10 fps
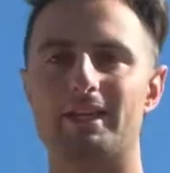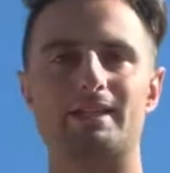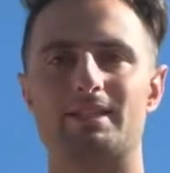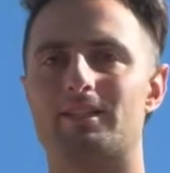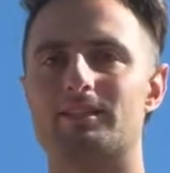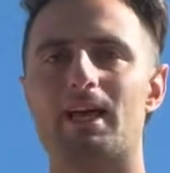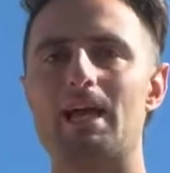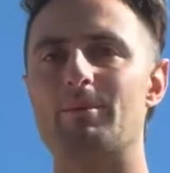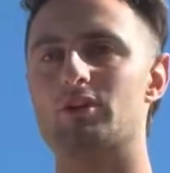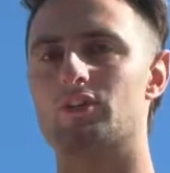is still
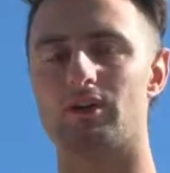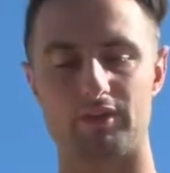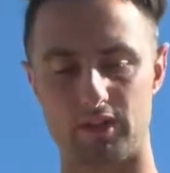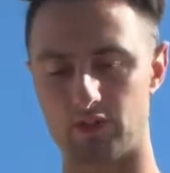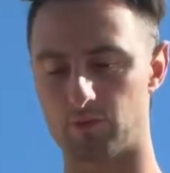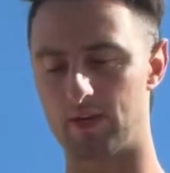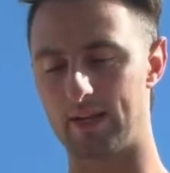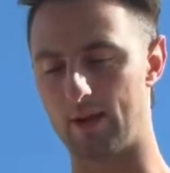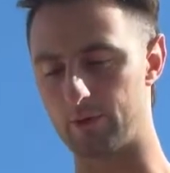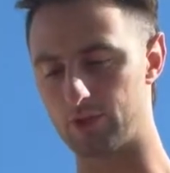tight, make sure everything is running
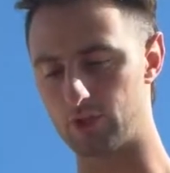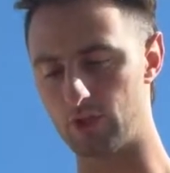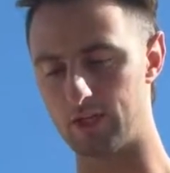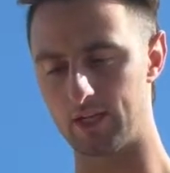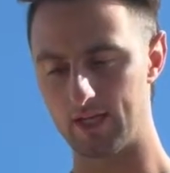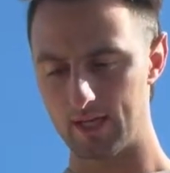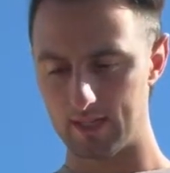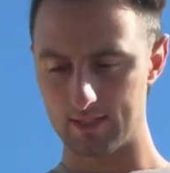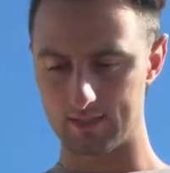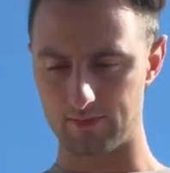how it should.
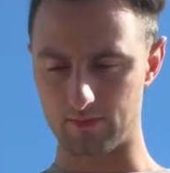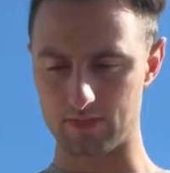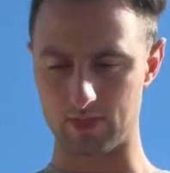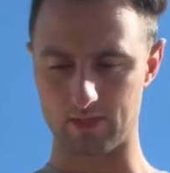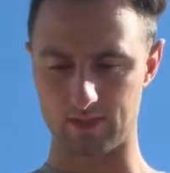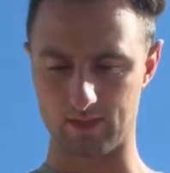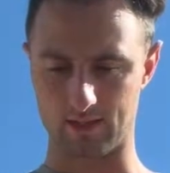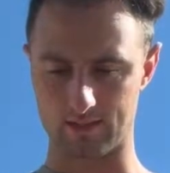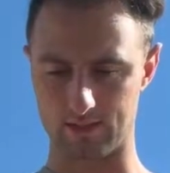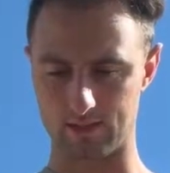Let's see if there's anything
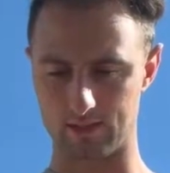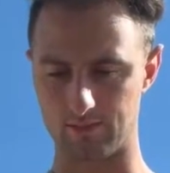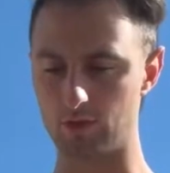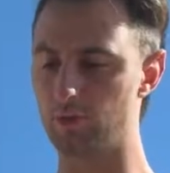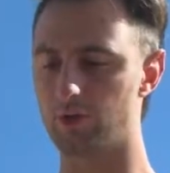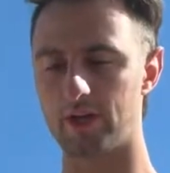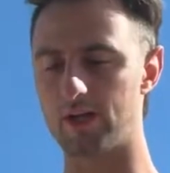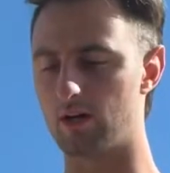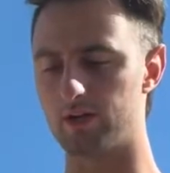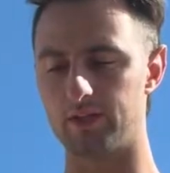else that needs to be.
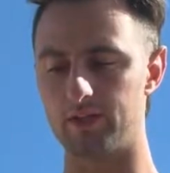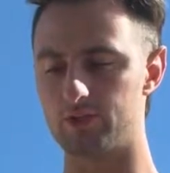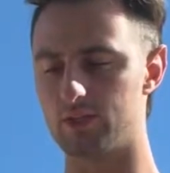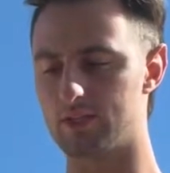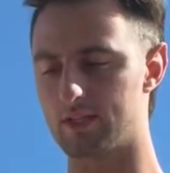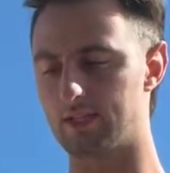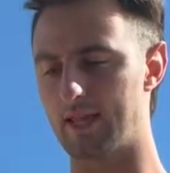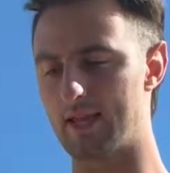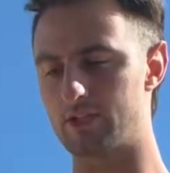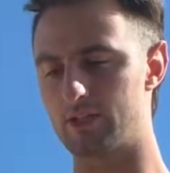Lubricate all the hinges and
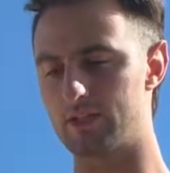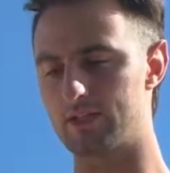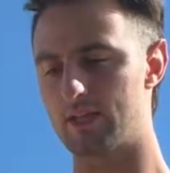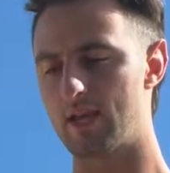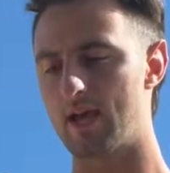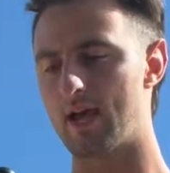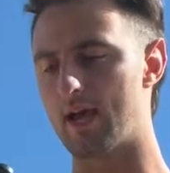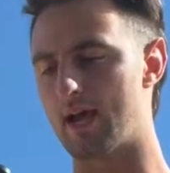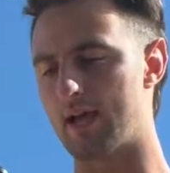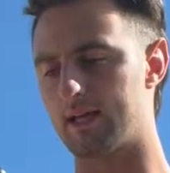latches.
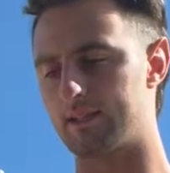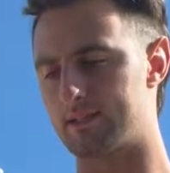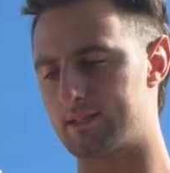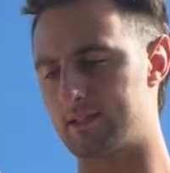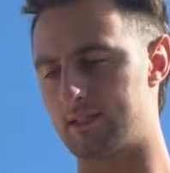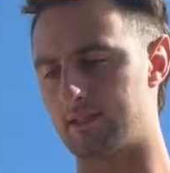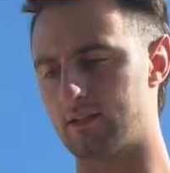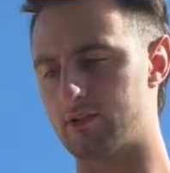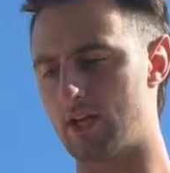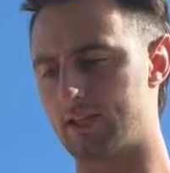Let's see, they'll
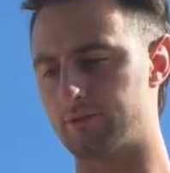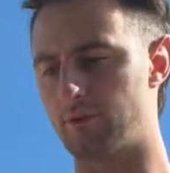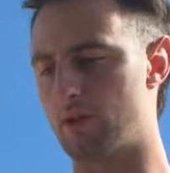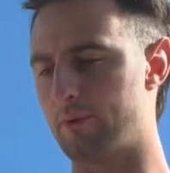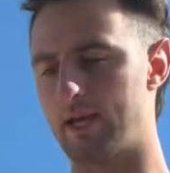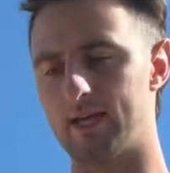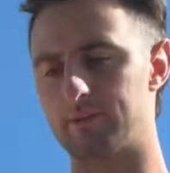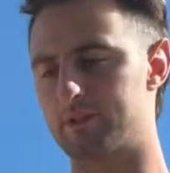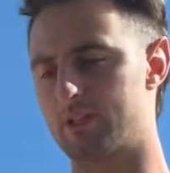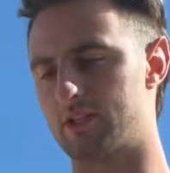check the following
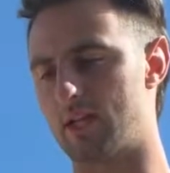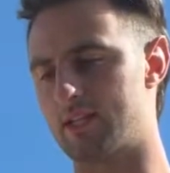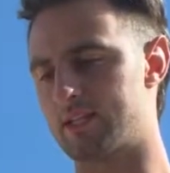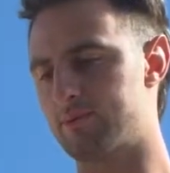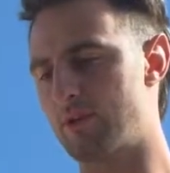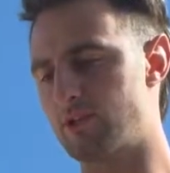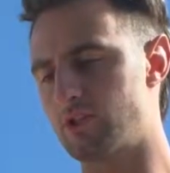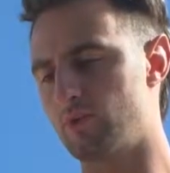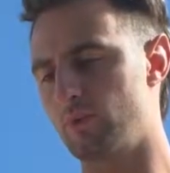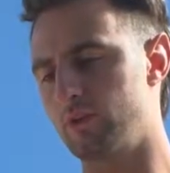items such as
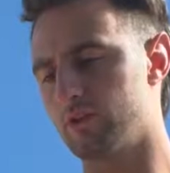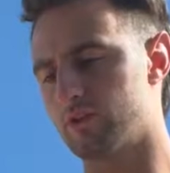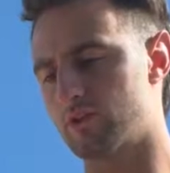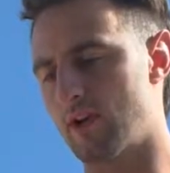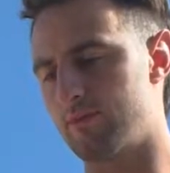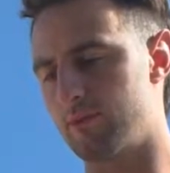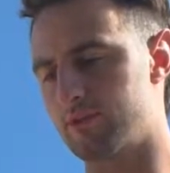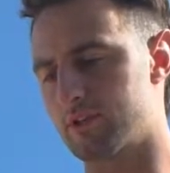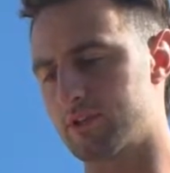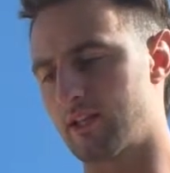suspension, wheels, drive
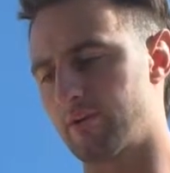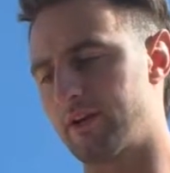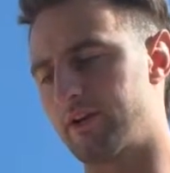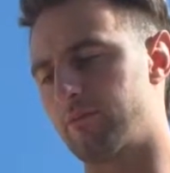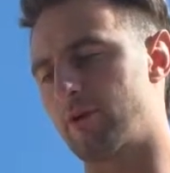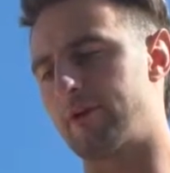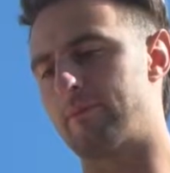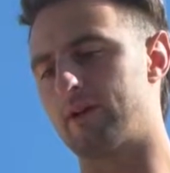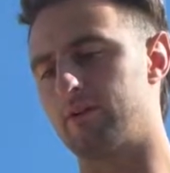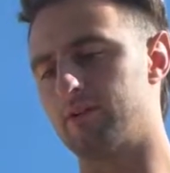boots, accelerator and brake
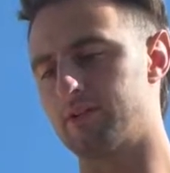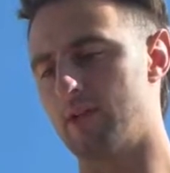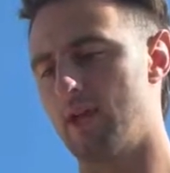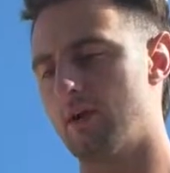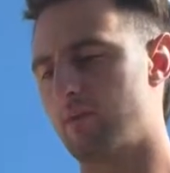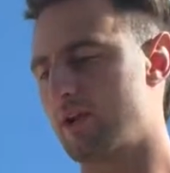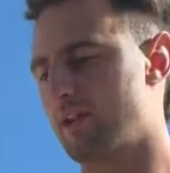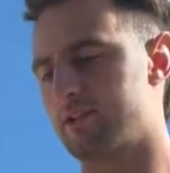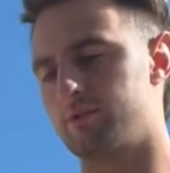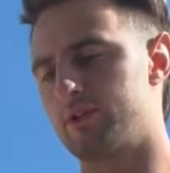pedals, brake
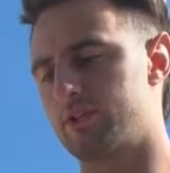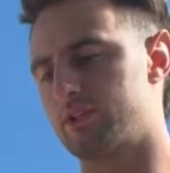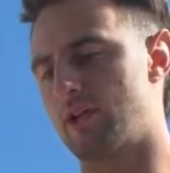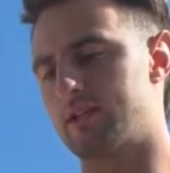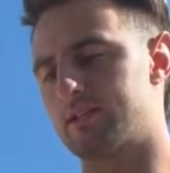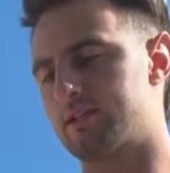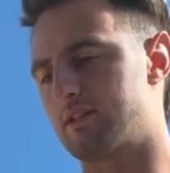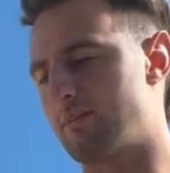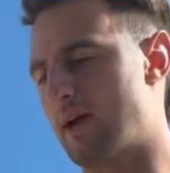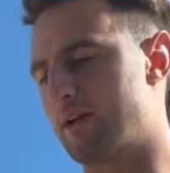light switch, exhaust
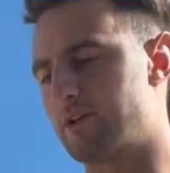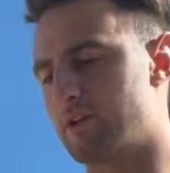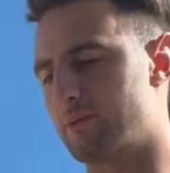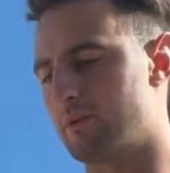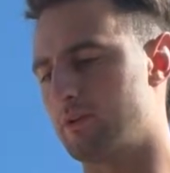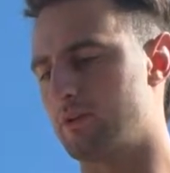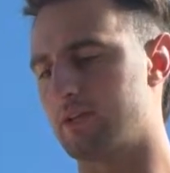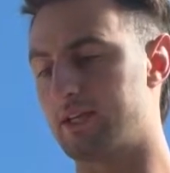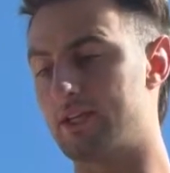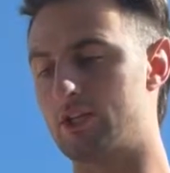system, battery terminal
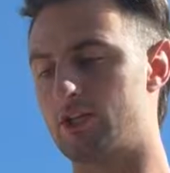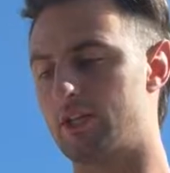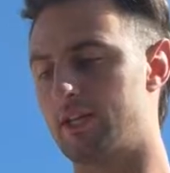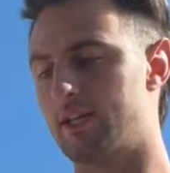condition,